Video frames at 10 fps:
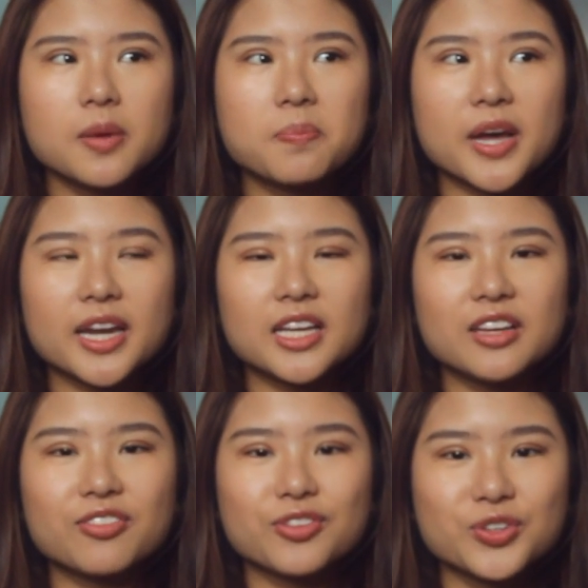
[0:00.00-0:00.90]
But
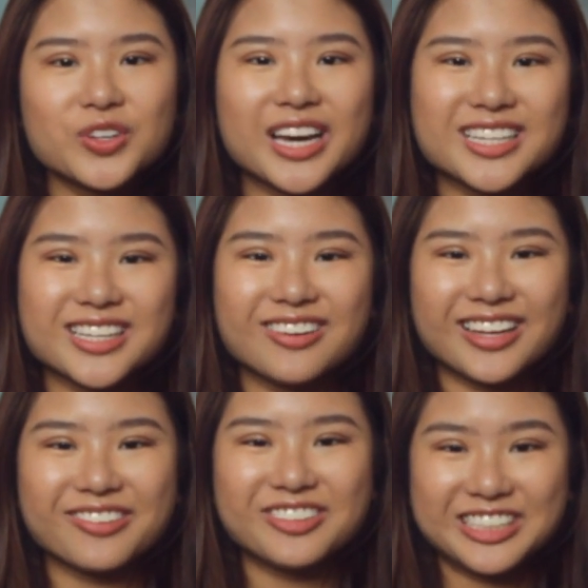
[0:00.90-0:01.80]
if you guys are
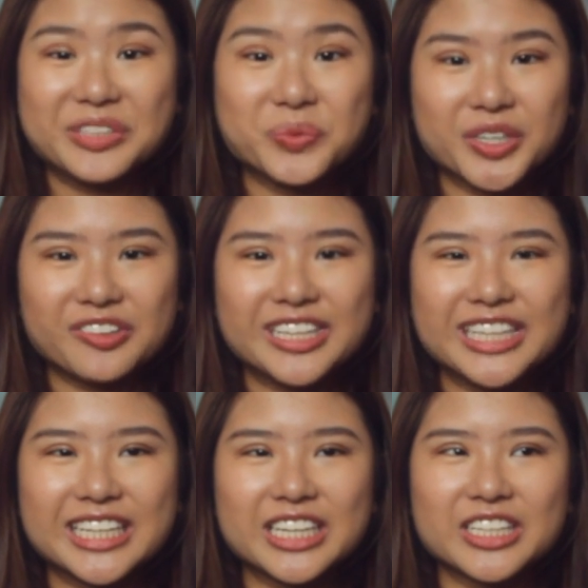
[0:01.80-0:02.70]
like really
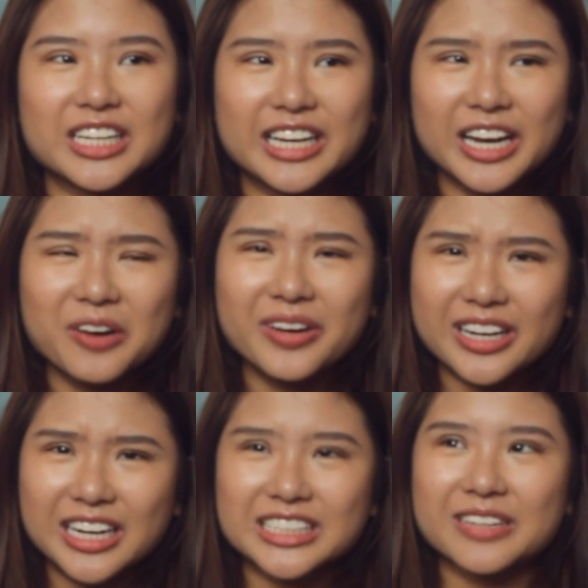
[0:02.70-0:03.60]
worried and you're like, oh my
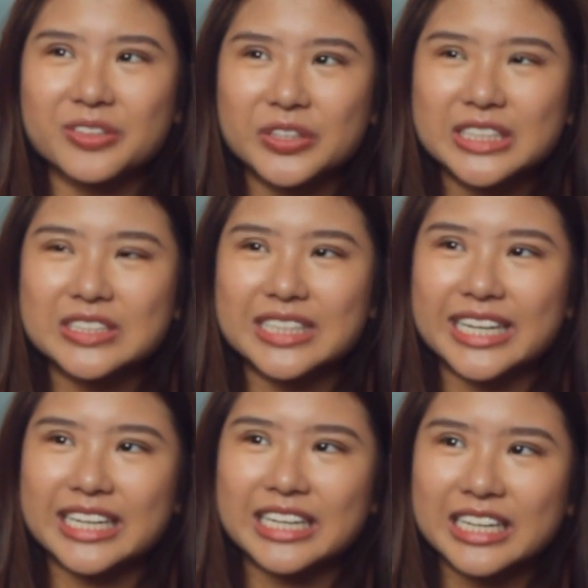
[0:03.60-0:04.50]
gosh, I'm going to
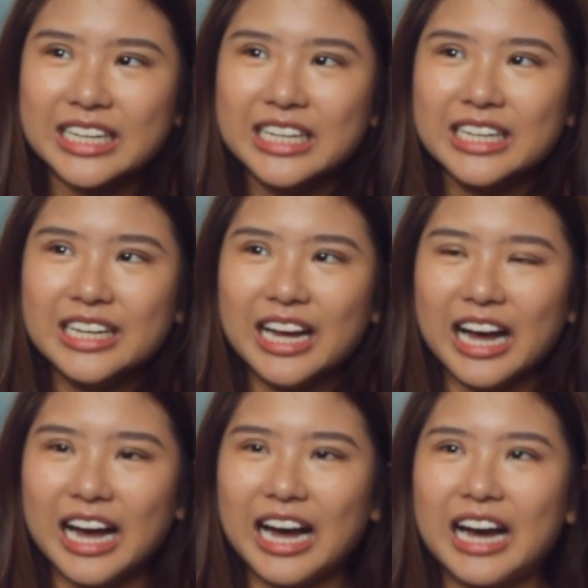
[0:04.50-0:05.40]
like a
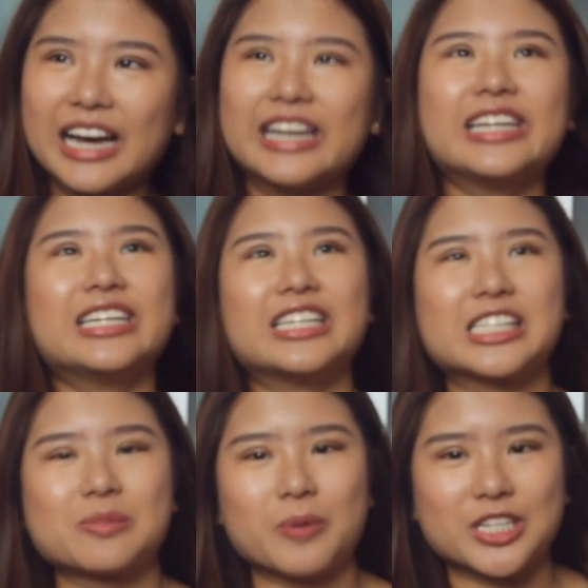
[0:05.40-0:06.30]
eye
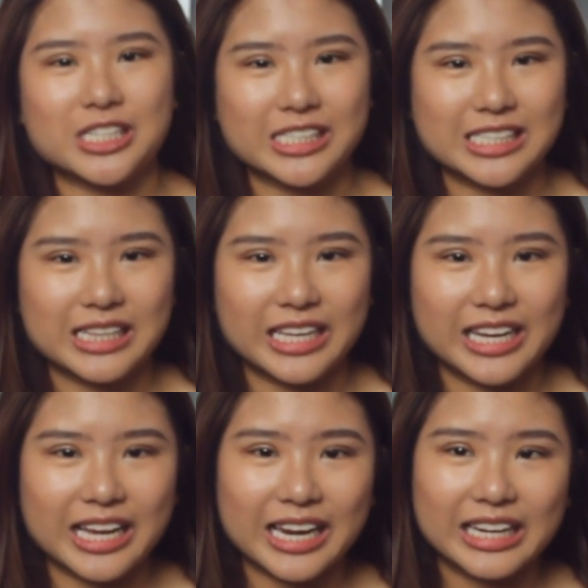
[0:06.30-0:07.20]
specialist
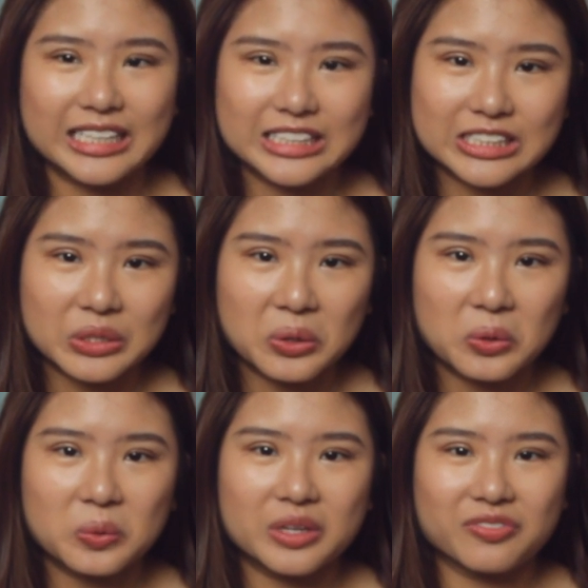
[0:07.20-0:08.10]
clinic and I need to
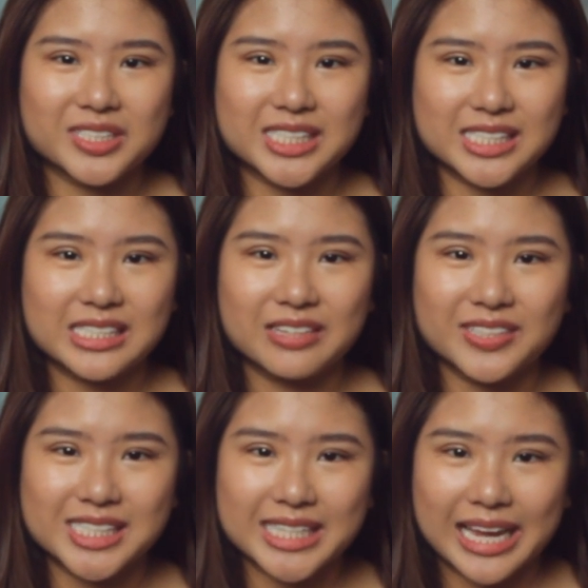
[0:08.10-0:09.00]
know if it's
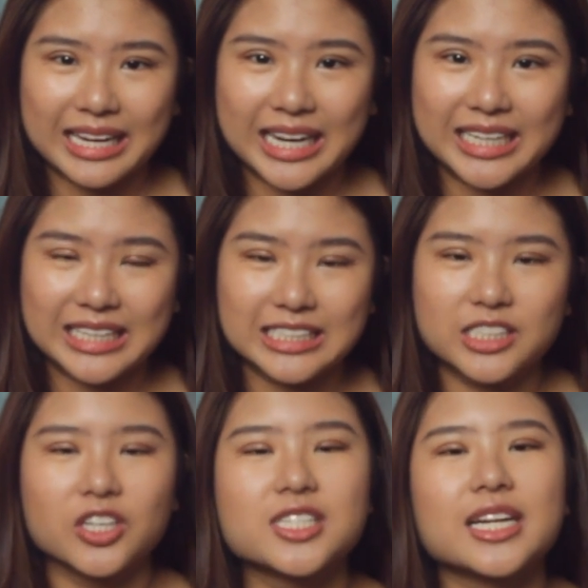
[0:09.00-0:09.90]
that guy that did
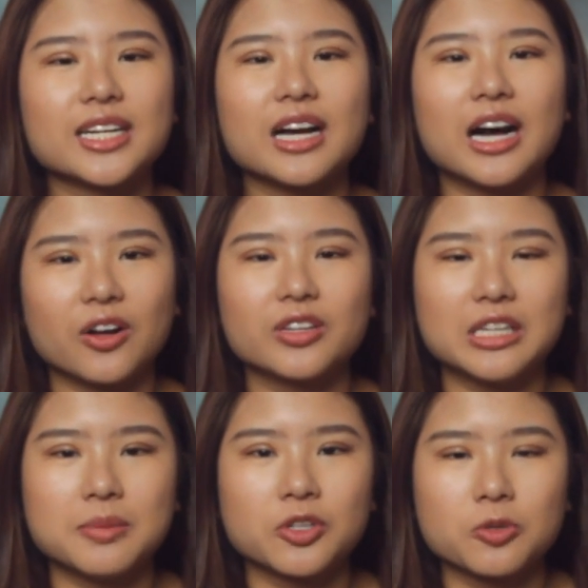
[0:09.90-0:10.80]
yours, then I'll
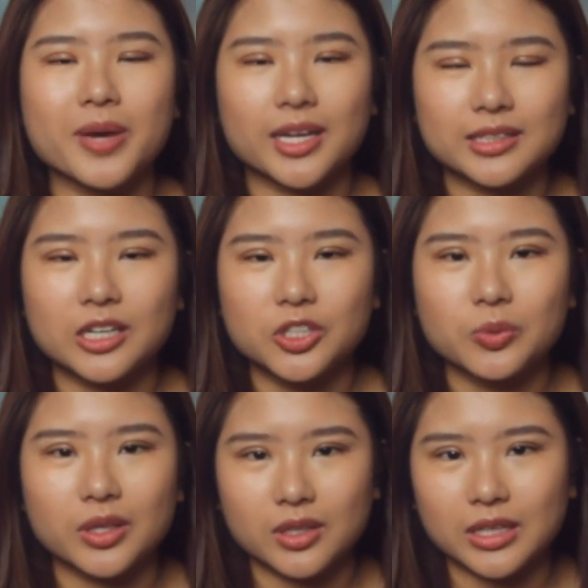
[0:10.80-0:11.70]
email you back and tell you
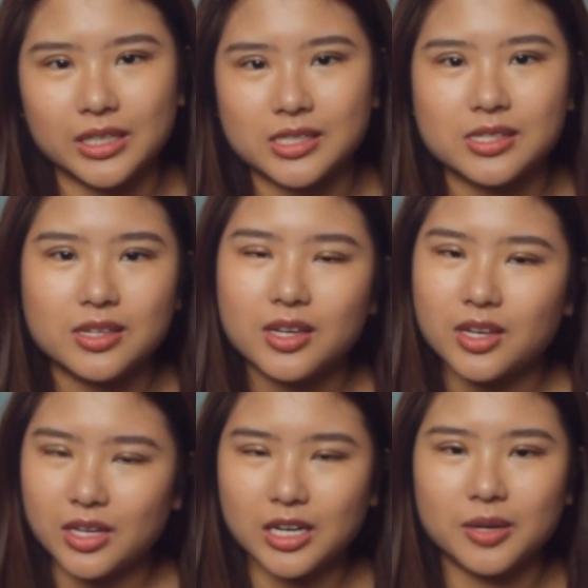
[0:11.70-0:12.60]
whether it is
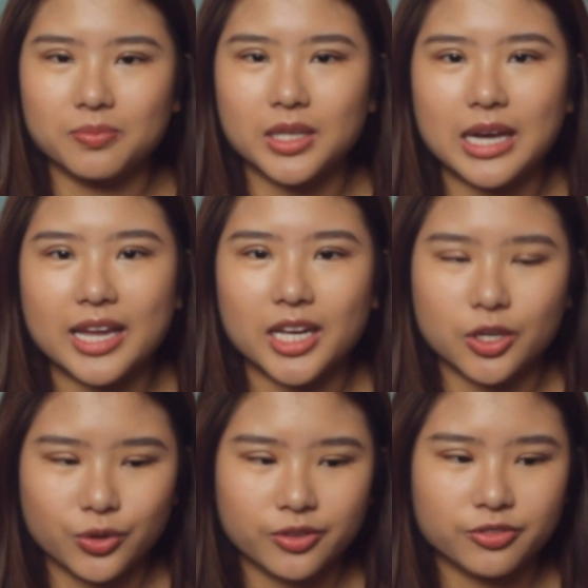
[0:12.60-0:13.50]
the guy that you're
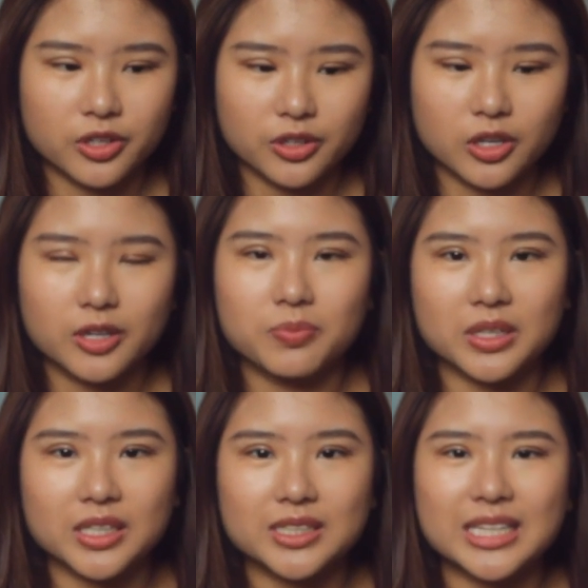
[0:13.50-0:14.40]
going for or not,
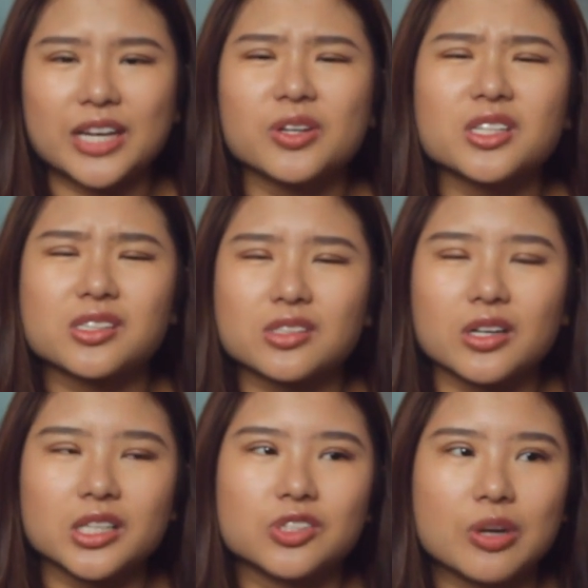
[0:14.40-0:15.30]
because I don't want to
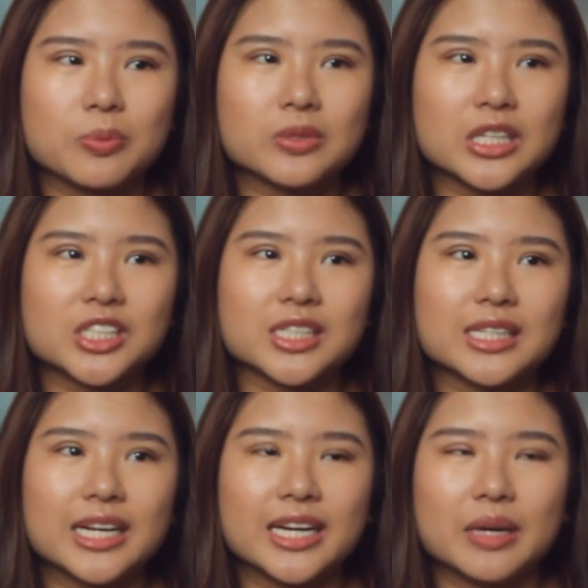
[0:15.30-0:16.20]
soil his reputation
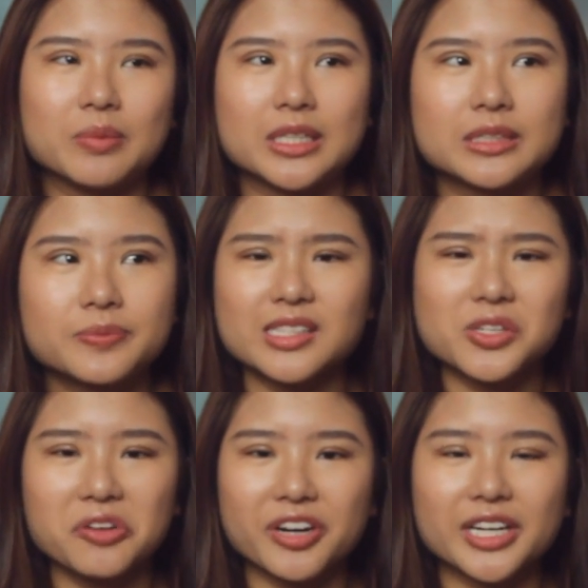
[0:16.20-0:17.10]
lah. I mean, it's
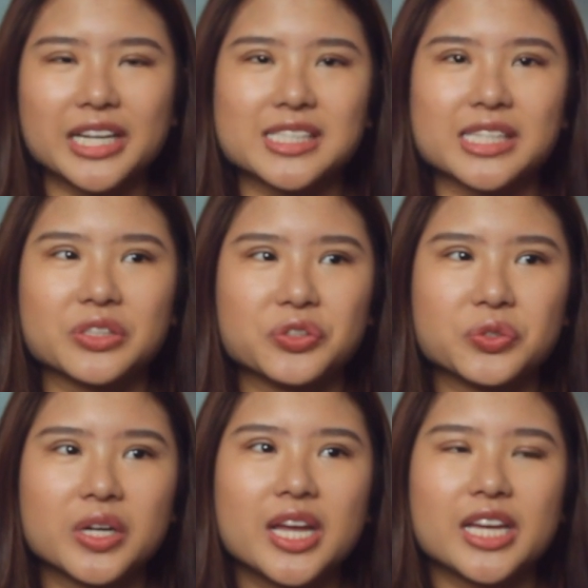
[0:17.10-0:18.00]
not a very nice thing to
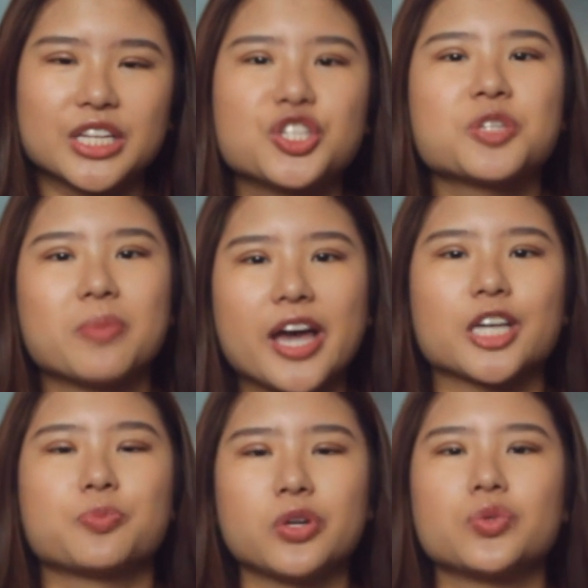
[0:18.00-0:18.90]
do. It's just my
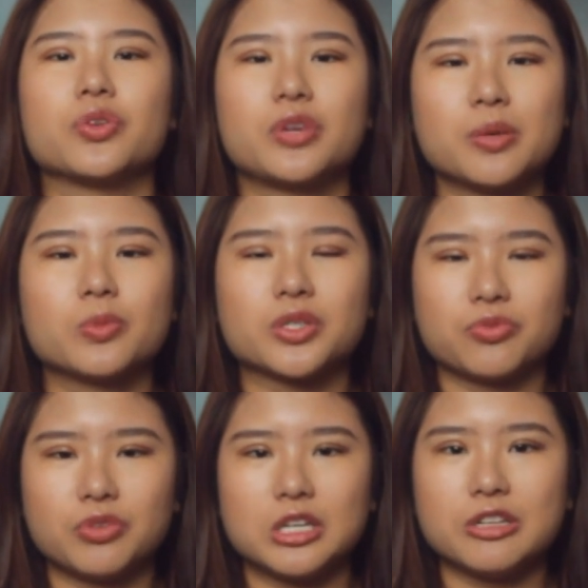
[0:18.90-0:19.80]
experience with him was
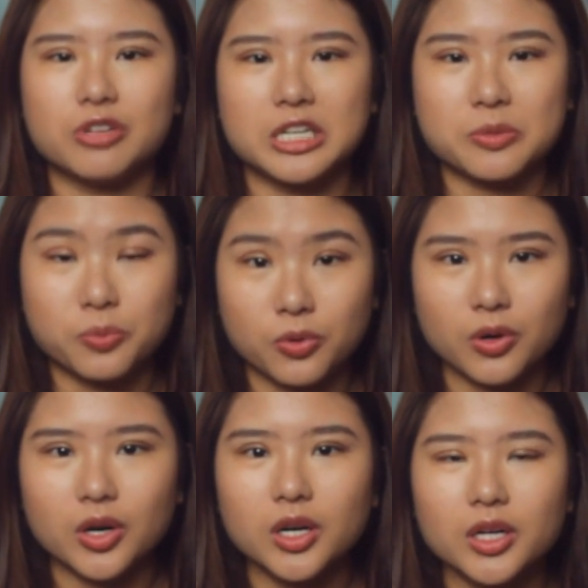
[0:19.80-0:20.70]
really
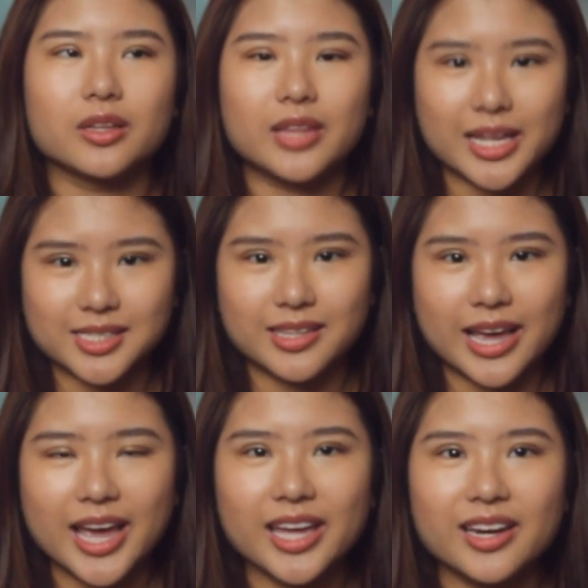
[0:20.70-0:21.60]
poor. That's
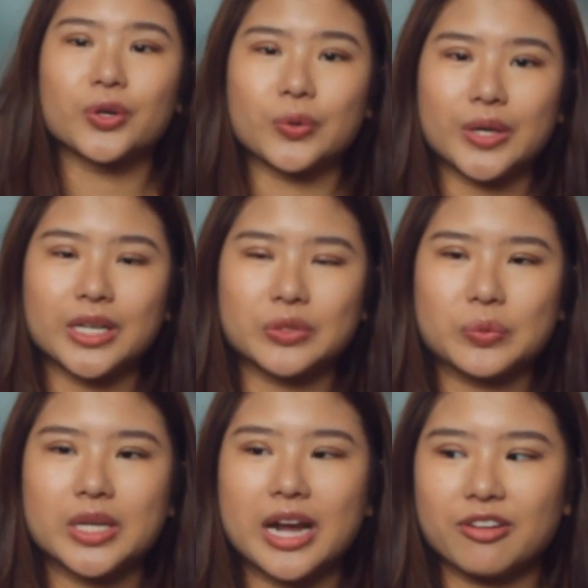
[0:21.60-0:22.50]
that. Going into
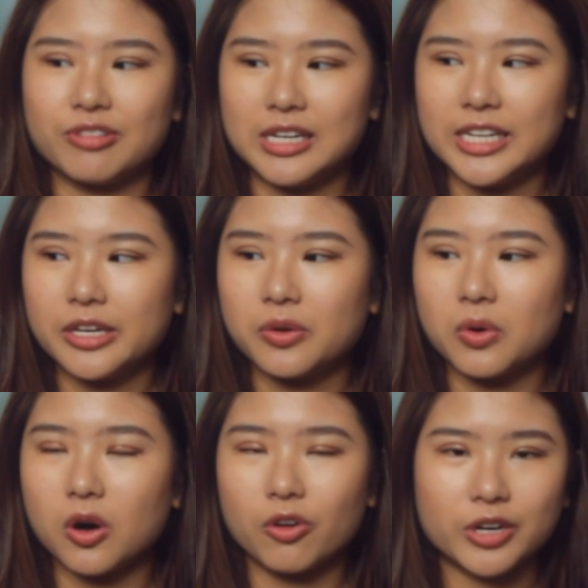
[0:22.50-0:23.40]
it, I really
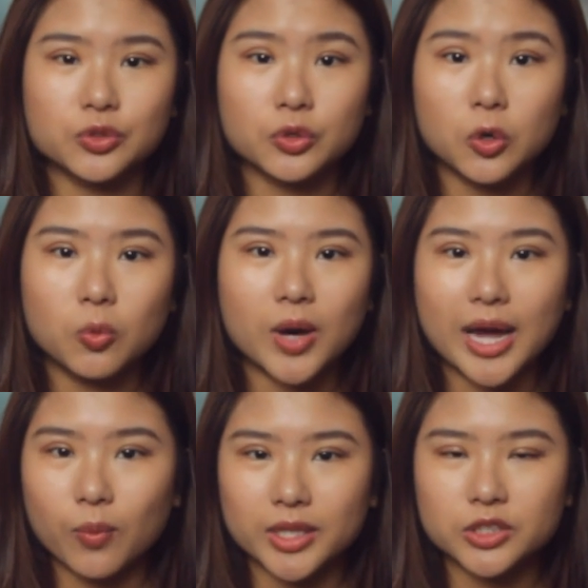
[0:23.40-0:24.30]
already know what
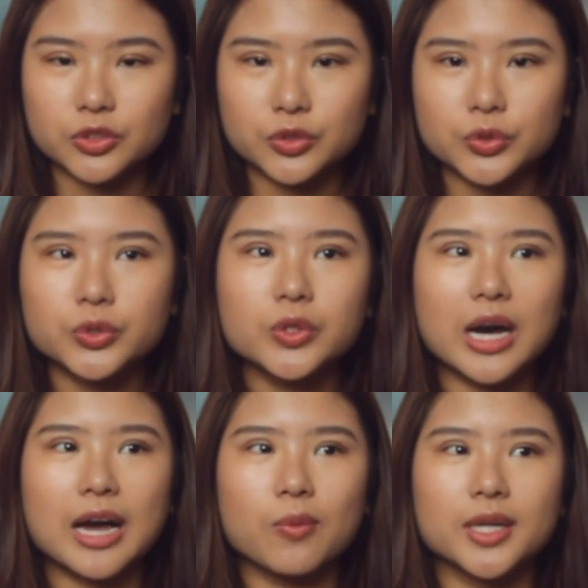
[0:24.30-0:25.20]
I wanted to do.
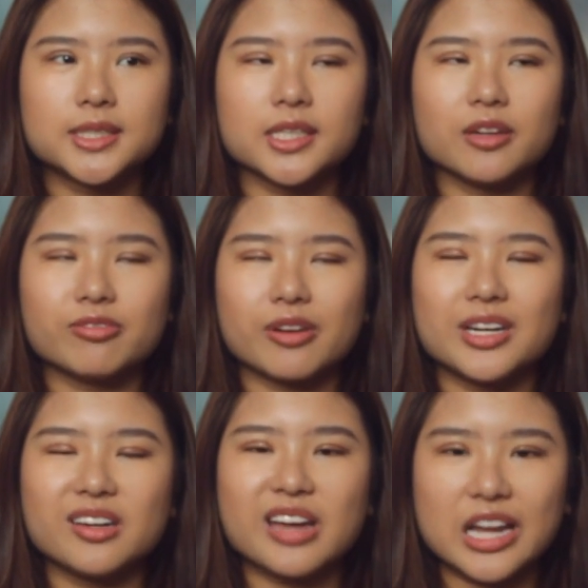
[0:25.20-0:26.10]
I wanted a
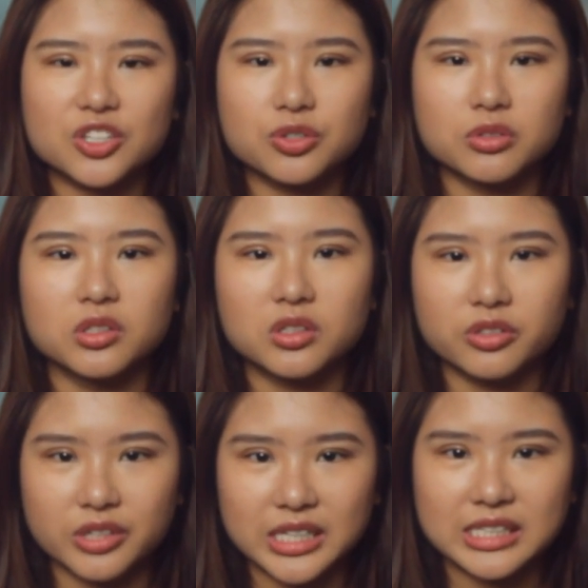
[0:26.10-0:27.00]
very natural
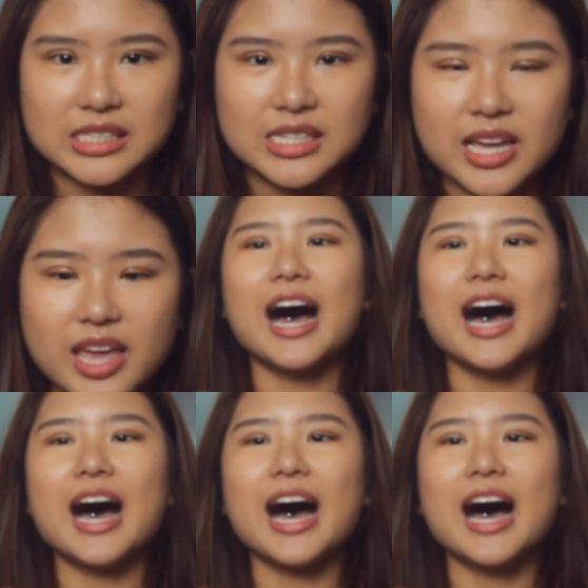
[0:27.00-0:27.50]
crease.